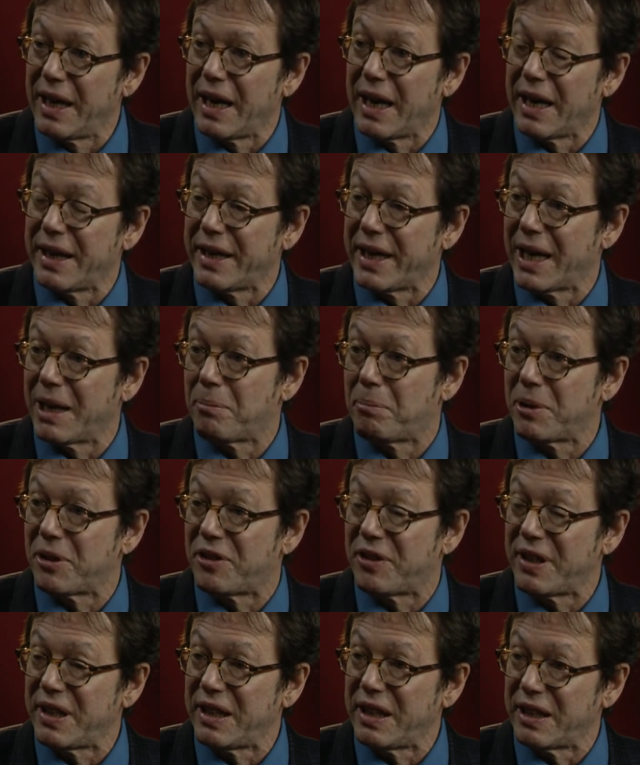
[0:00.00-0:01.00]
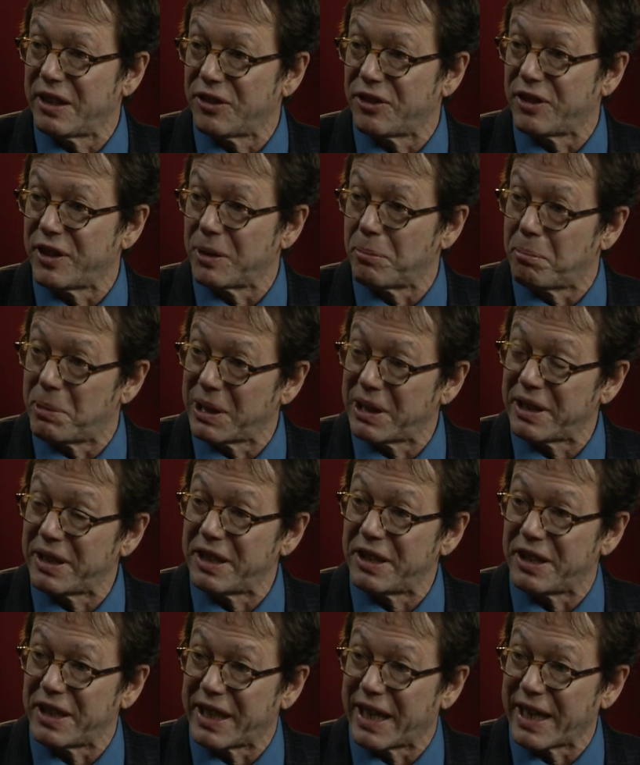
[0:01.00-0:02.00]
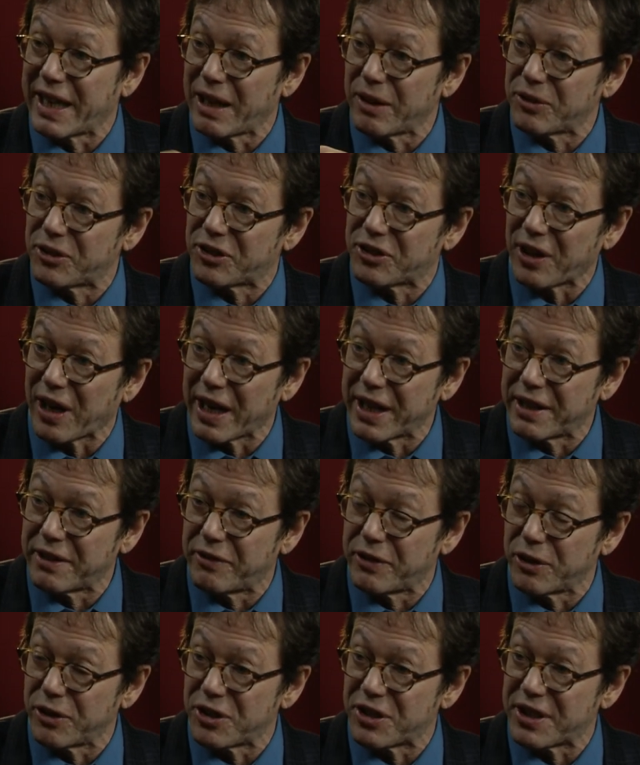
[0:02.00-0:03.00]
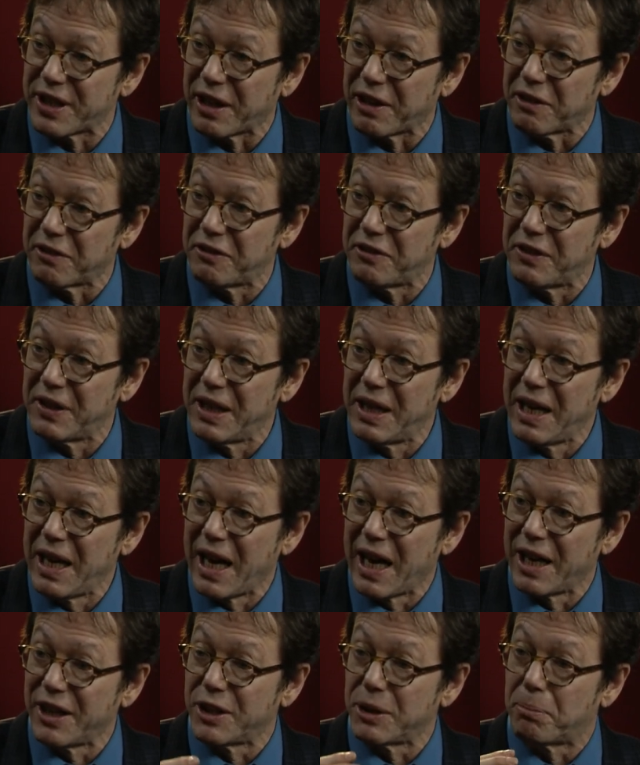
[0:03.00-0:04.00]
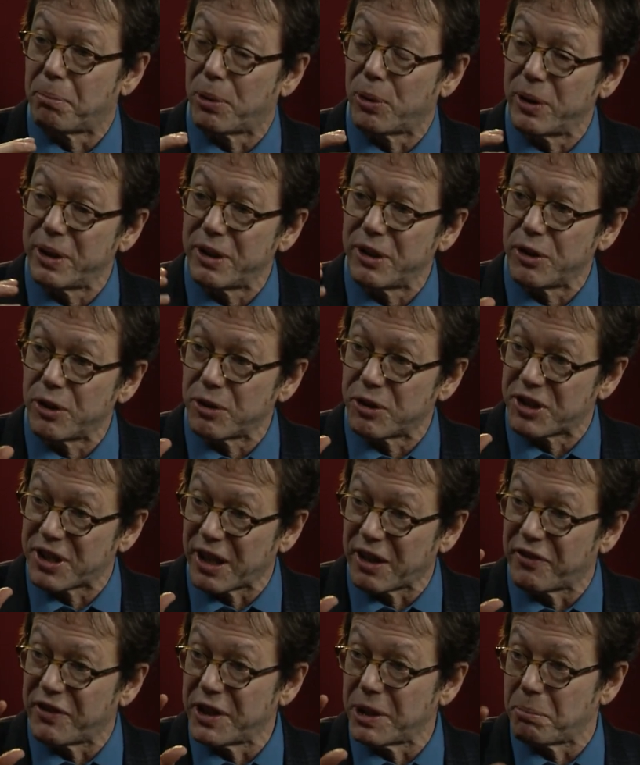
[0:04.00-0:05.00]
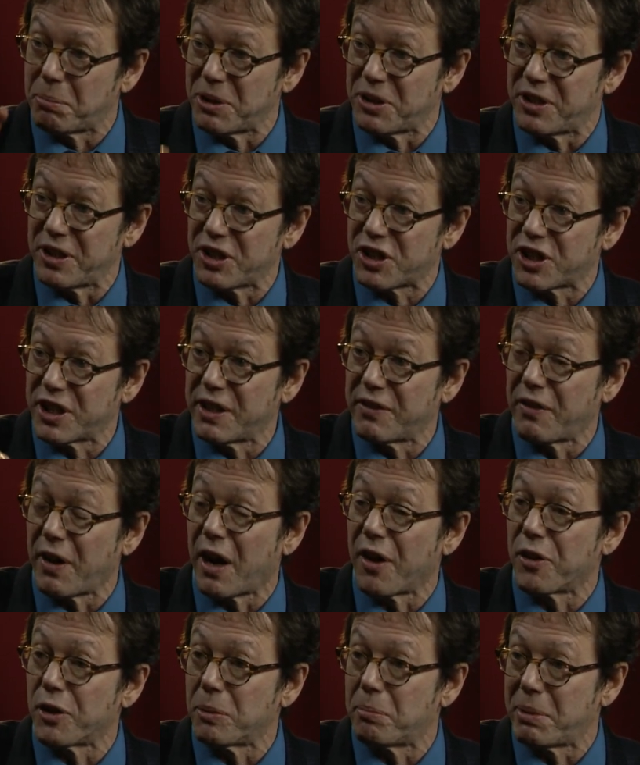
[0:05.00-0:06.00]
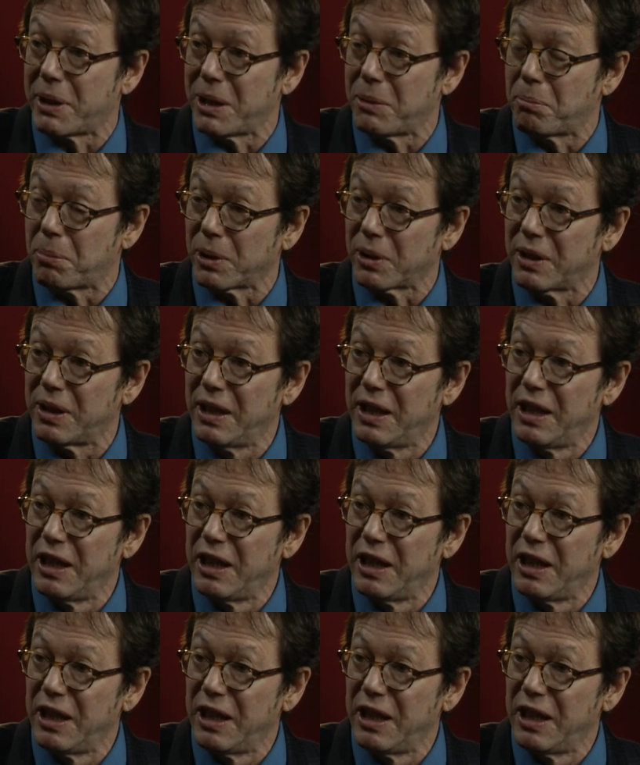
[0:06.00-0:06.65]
And empathy is the ability to get outside of yourself and to put yourself in the position of other people.